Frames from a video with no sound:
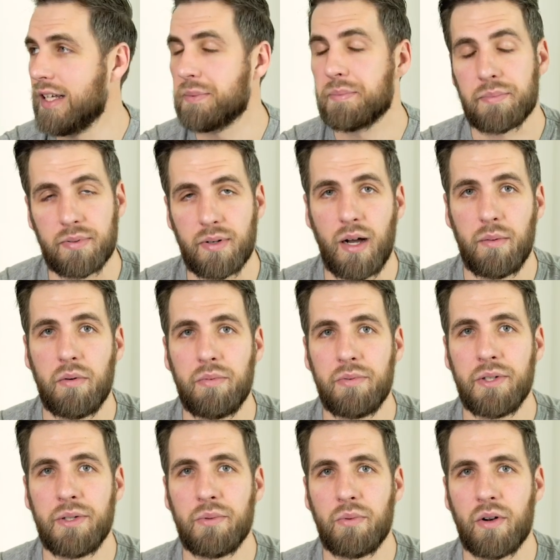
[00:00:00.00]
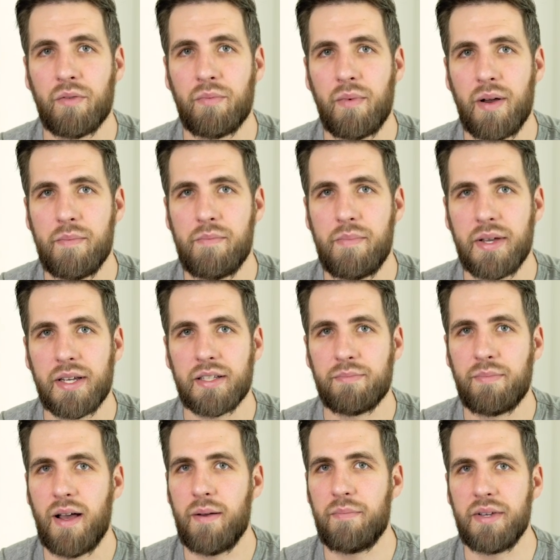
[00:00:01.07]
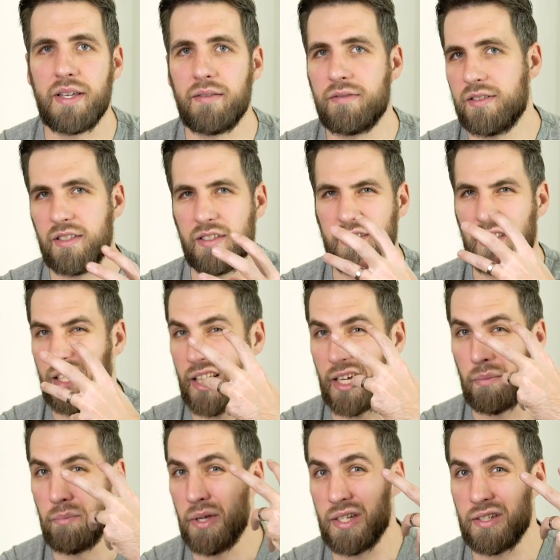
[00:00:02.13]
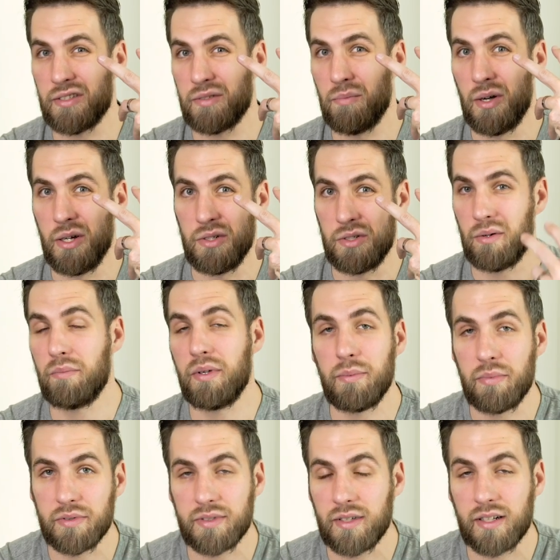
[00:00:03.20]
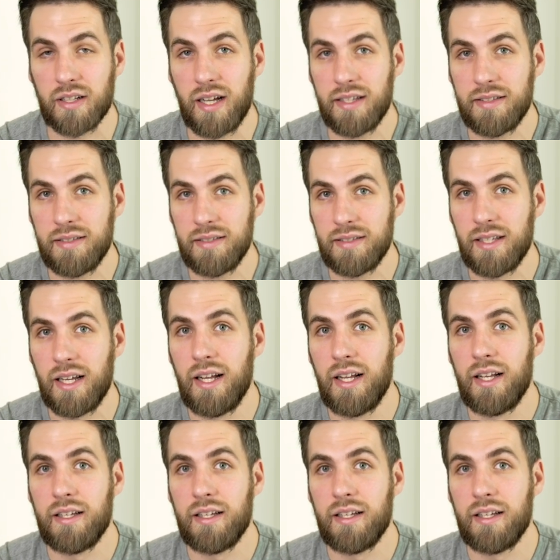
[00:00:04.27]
That's probably one of my biggest pet peeves, just seeing like a big smudge on people's sunglasses.